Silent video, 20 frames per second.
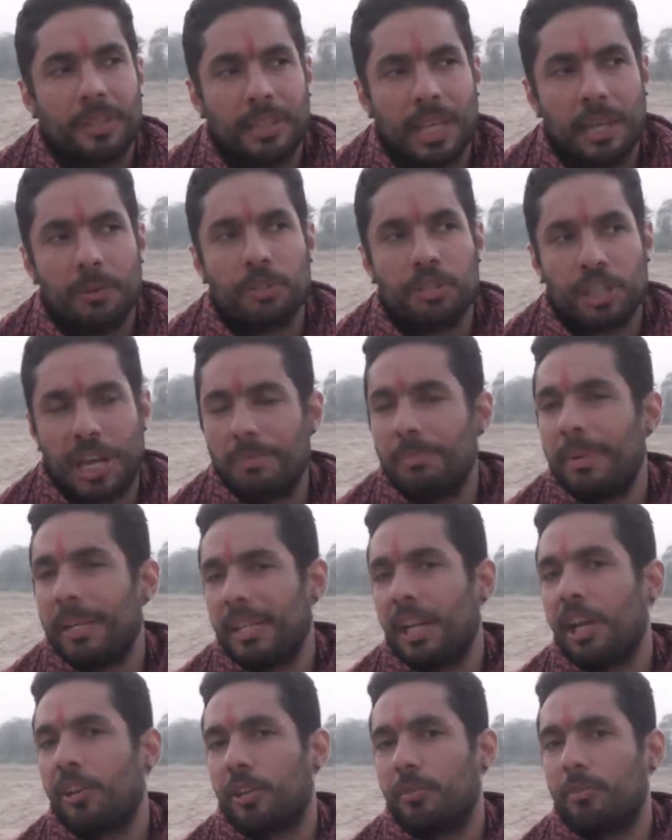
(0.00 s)
They would chant
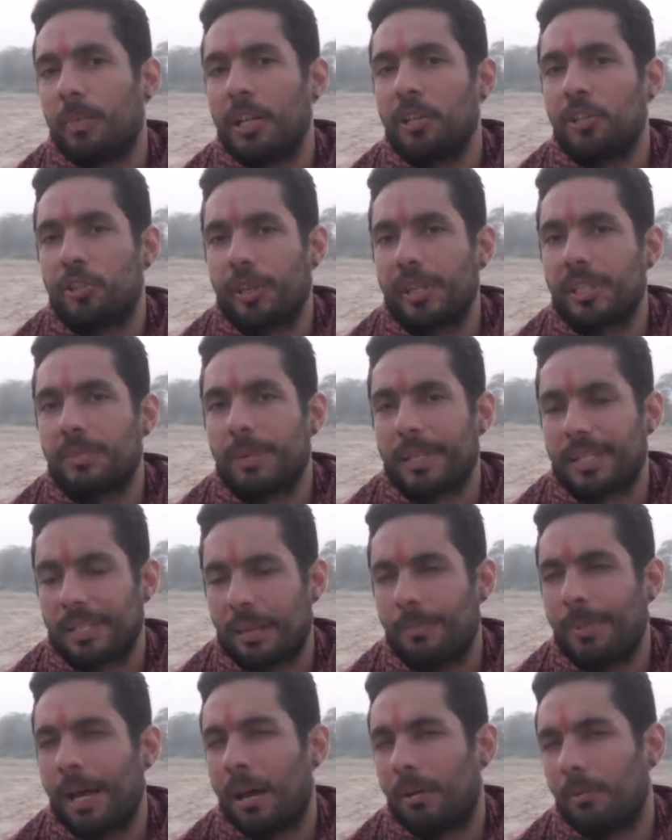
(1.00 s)
many other mantras, but
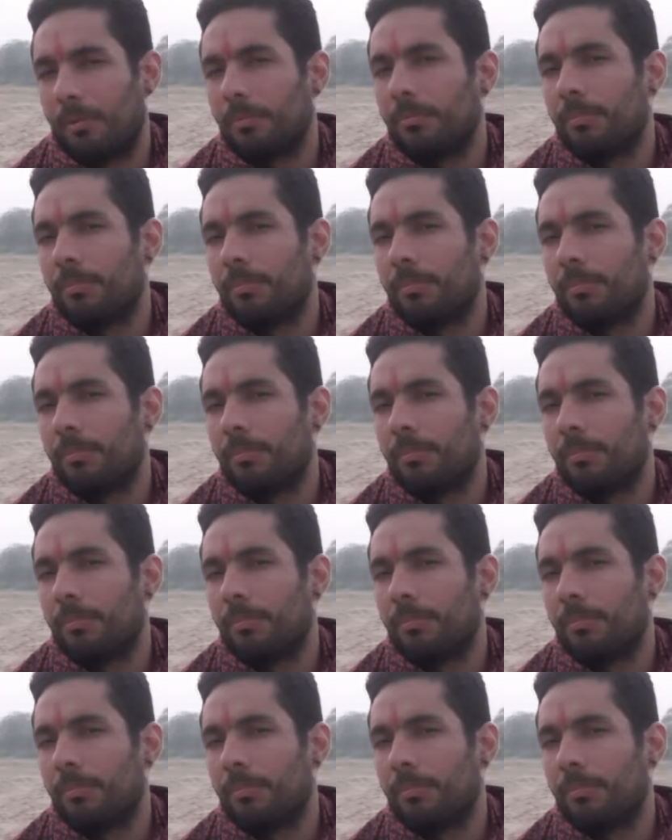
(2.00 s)
somehow